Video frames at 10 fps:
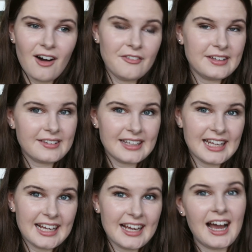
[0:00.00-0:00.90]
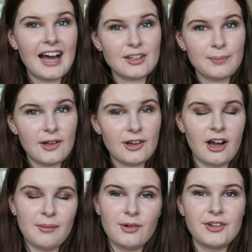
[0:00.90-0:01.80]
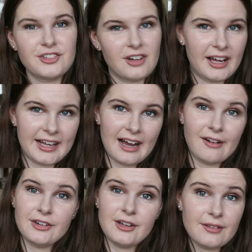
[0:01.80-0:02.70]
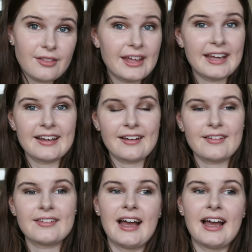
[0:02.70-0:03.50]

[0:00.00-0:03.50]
Obviously, as a blogger, I'm always trying out new things,